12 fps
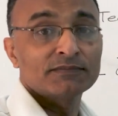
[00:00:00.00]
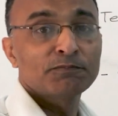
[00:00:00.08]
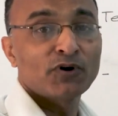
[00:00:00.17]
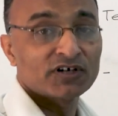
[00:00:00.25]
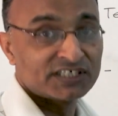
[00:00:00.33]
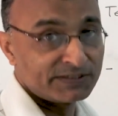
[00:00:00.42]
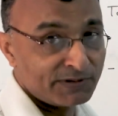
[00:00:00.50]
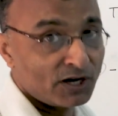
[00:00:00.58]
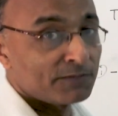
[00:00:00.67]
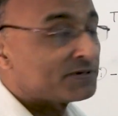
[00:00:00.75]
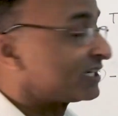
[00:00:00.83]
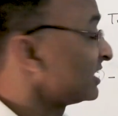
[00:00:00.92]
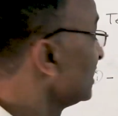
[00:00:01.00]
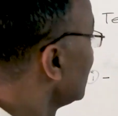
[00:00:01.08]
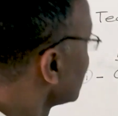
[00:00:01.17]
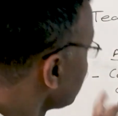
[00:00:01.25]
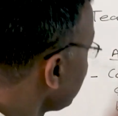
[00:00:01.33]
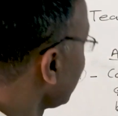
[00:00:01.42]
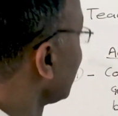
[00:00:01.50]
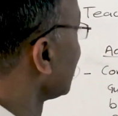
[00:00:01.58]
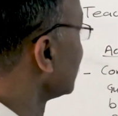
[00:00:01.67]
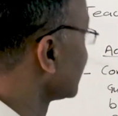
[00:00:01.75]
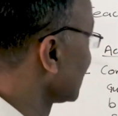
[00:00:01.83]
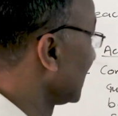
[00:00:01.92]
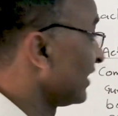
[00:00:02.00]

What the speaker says: for developing speaking skill.